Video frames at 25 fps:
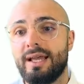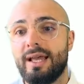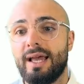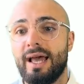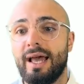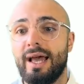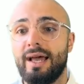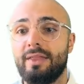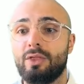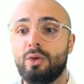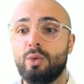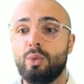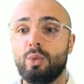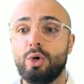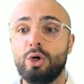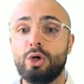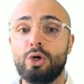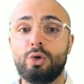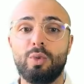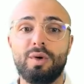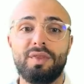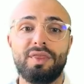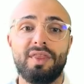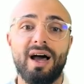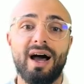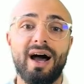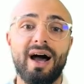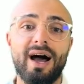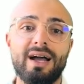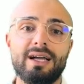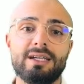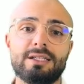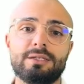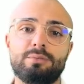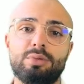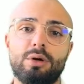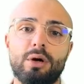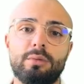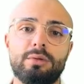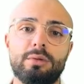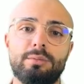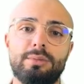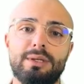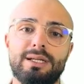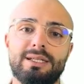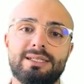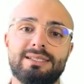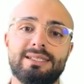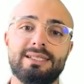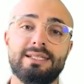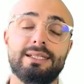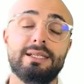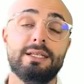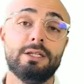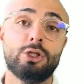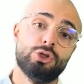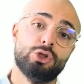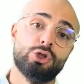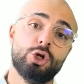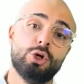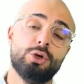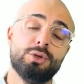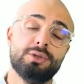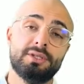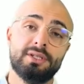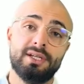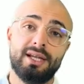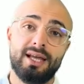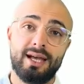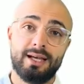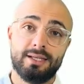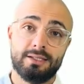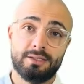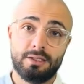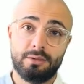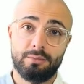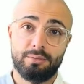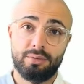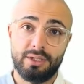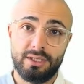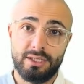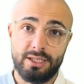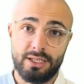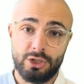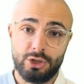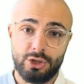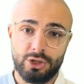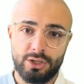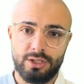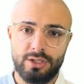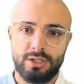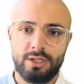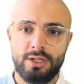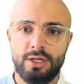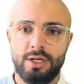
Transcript: and the word with the highest probability is chosen as the prediction.